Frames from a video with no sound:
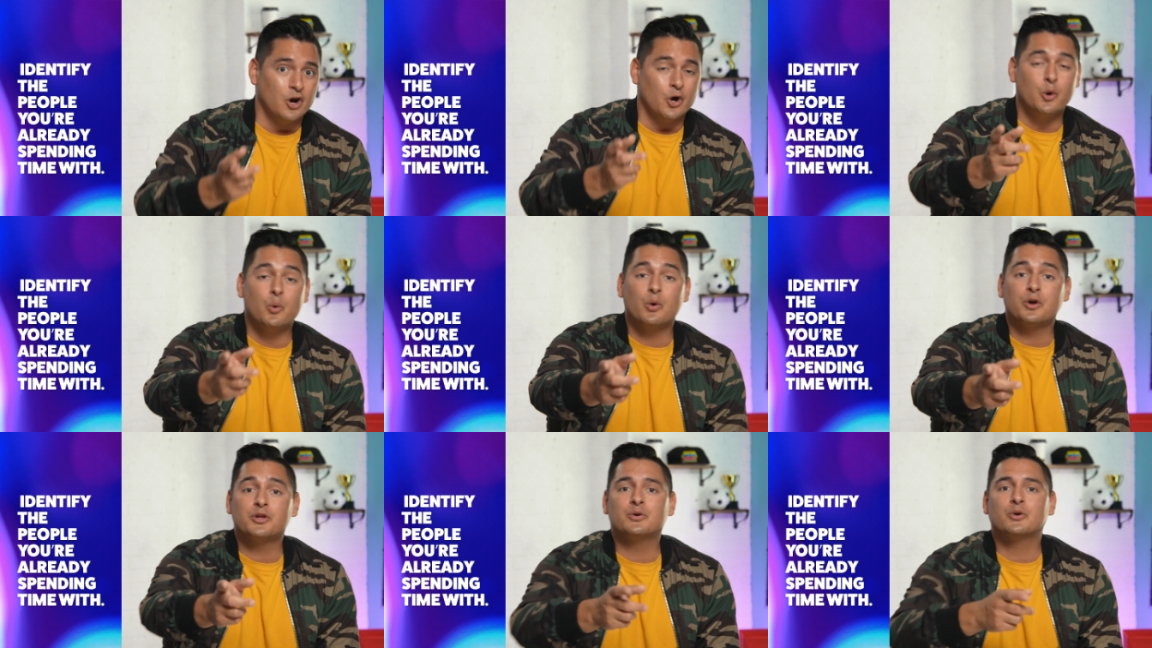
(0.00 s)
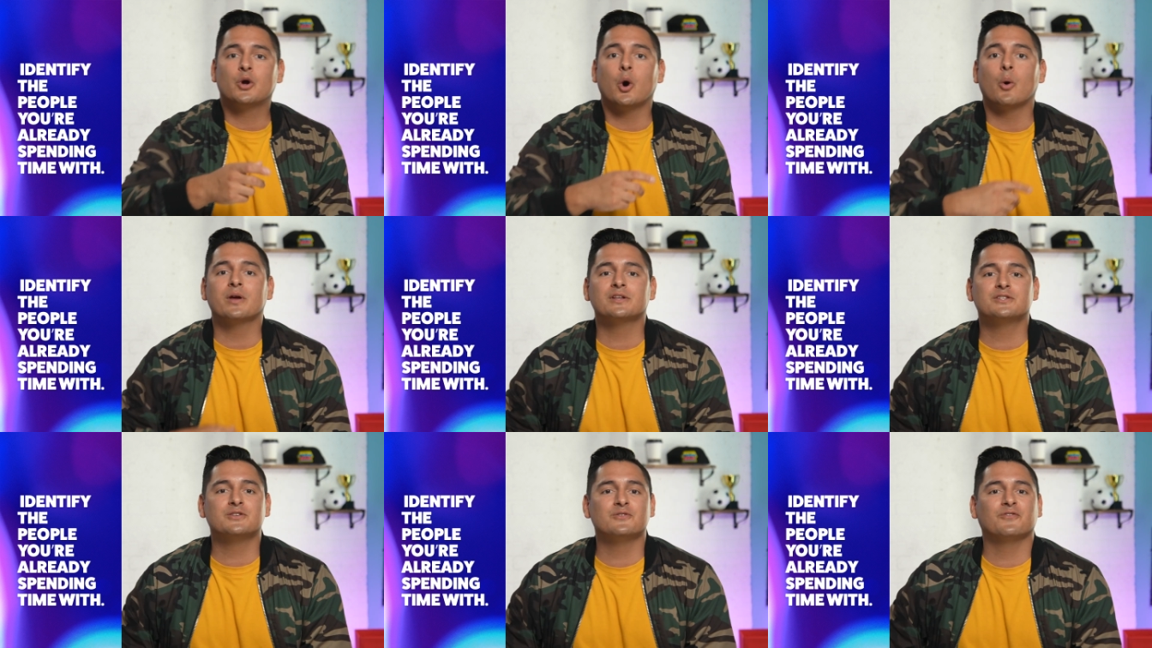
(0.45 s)
Who are you
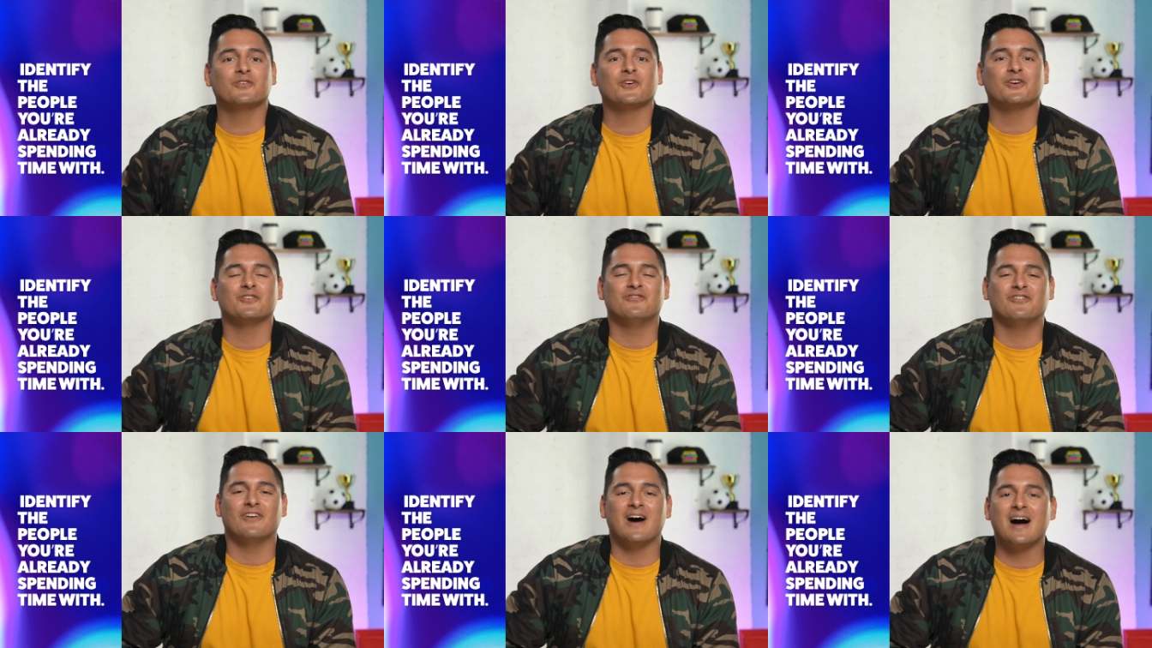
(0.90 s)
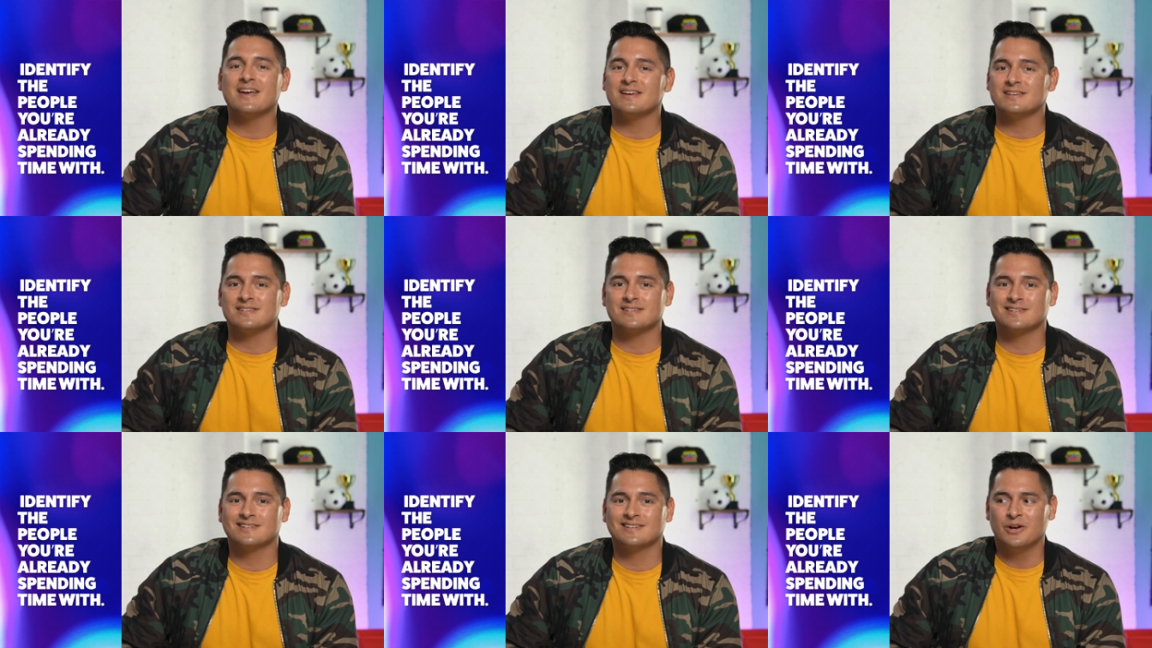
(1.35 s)
going to for
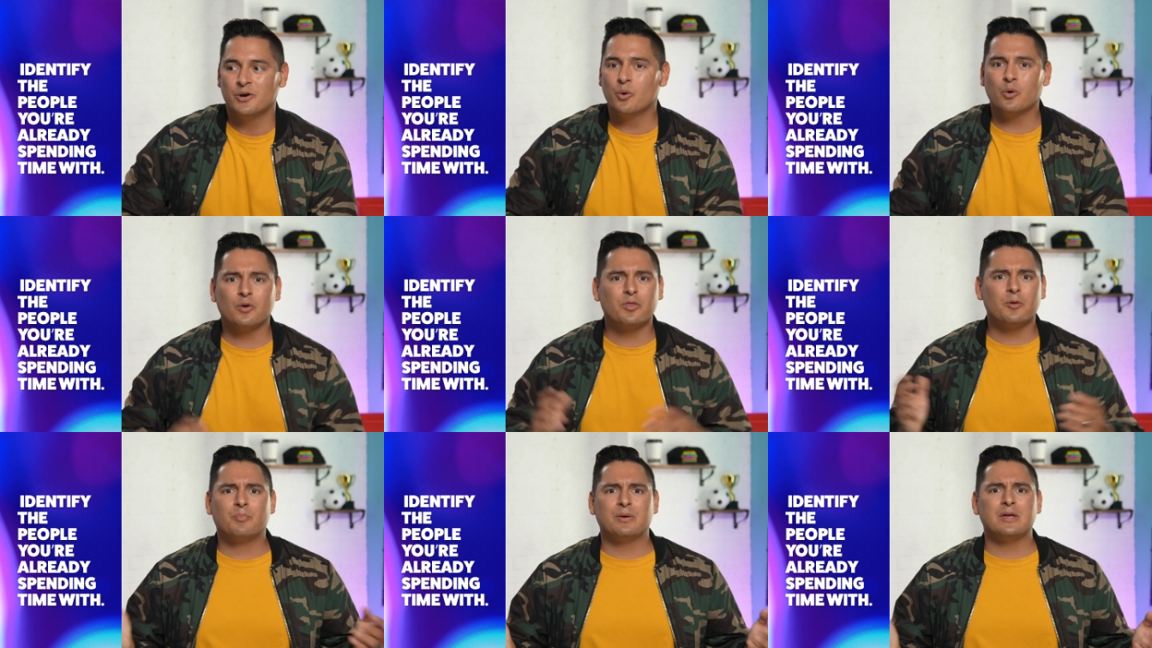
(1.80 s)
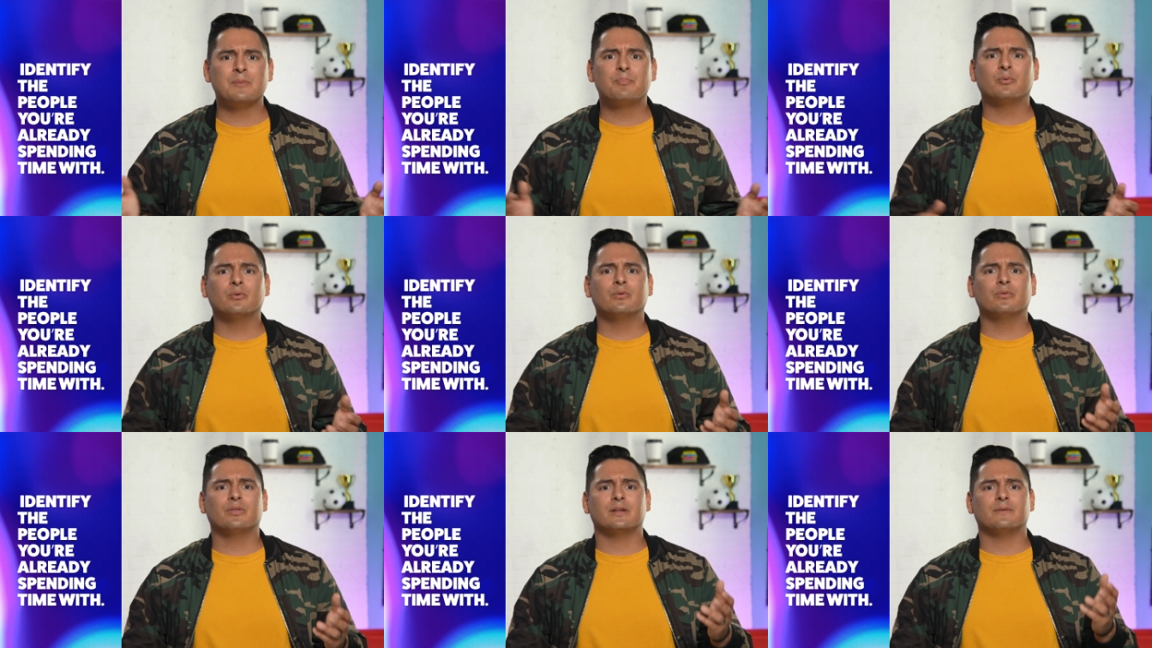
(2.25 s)
advice? Who are the
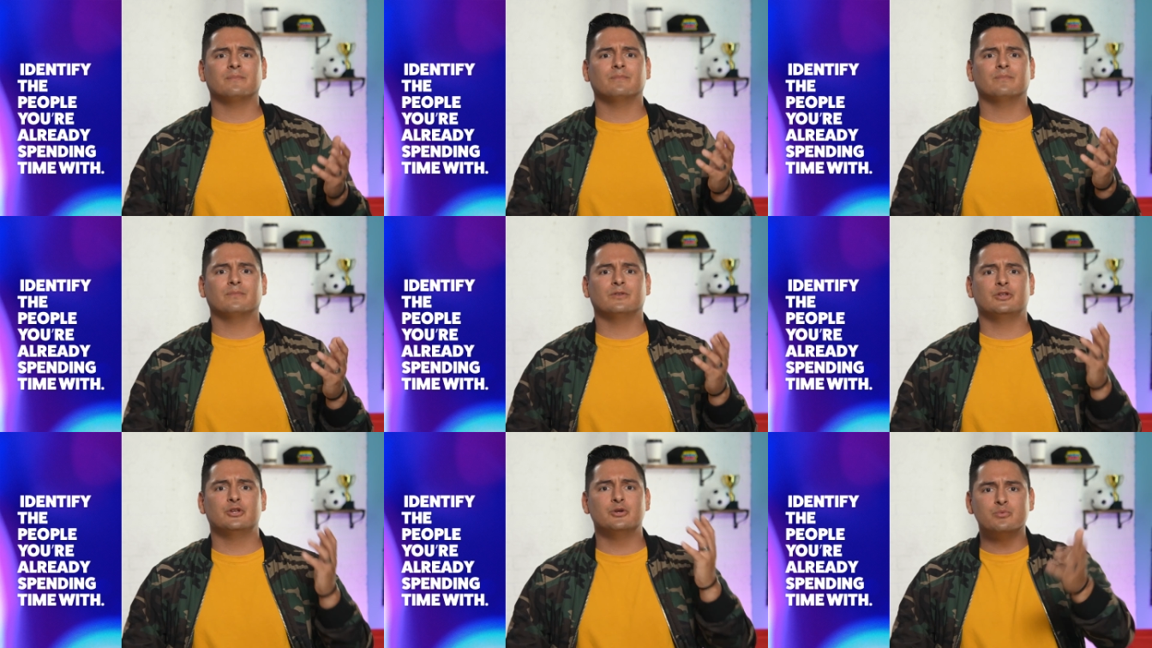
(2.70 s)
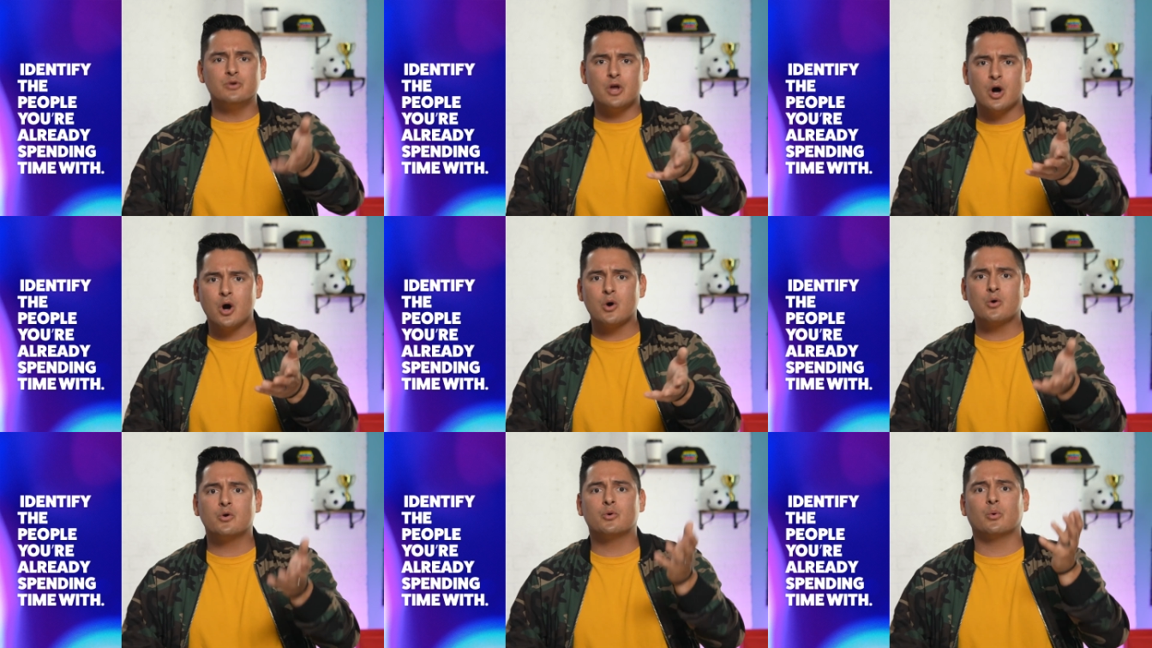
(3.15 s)
people that you
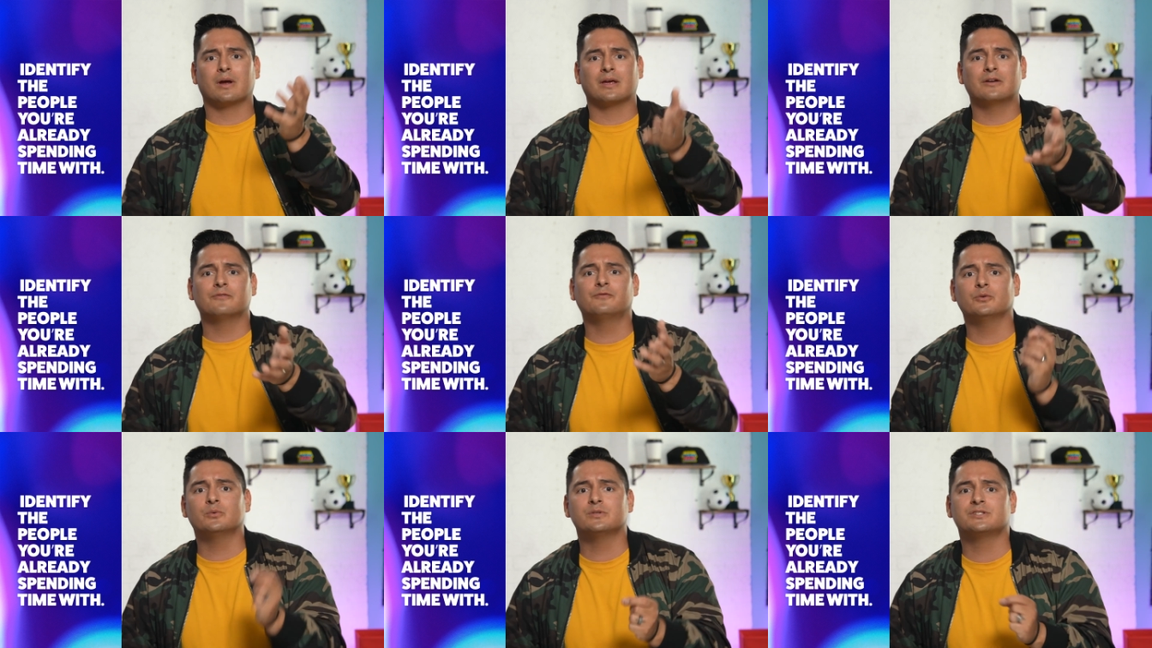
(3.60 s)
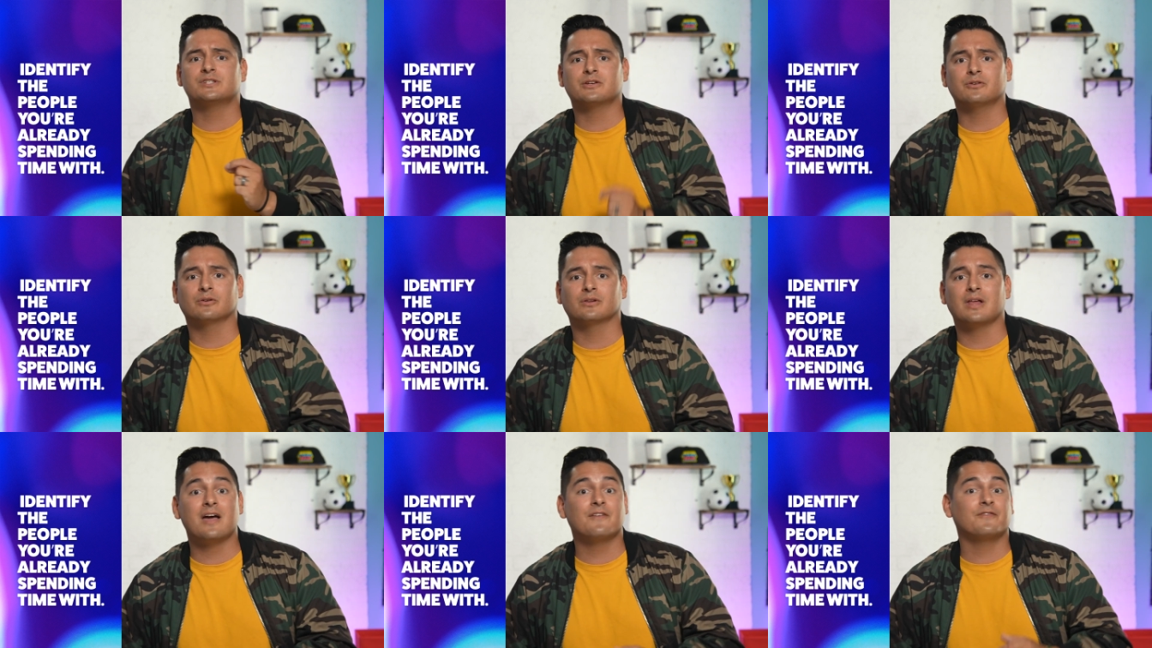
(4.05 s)
know who are
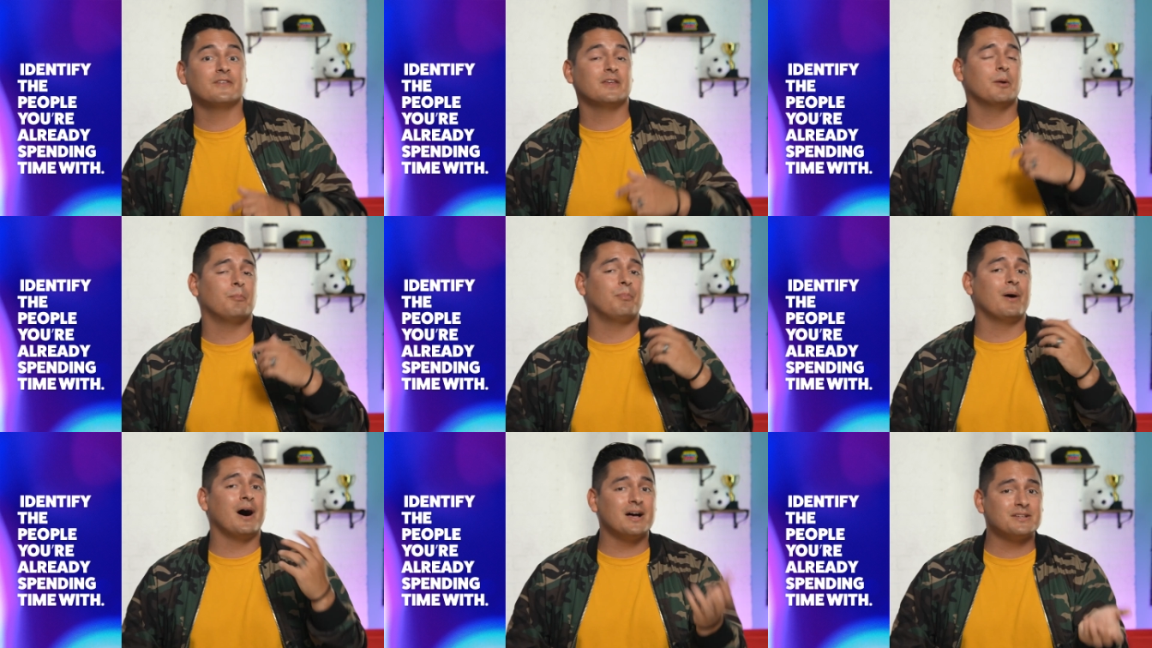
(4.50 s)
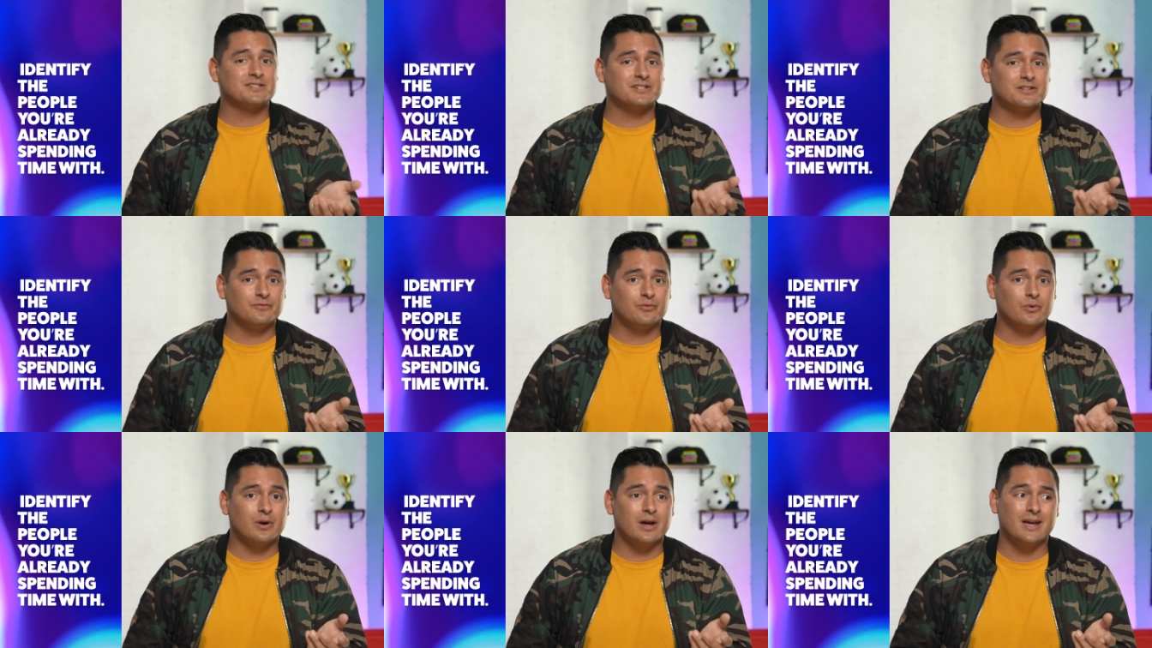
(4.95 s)
influencing your life in a
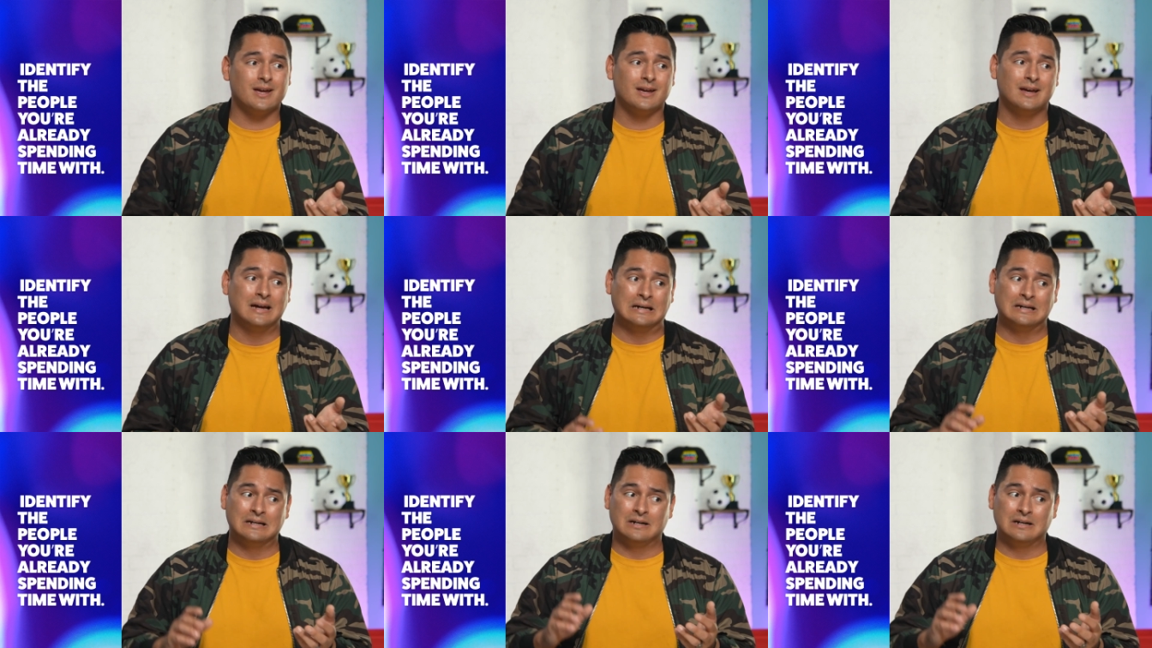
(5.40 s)
positive way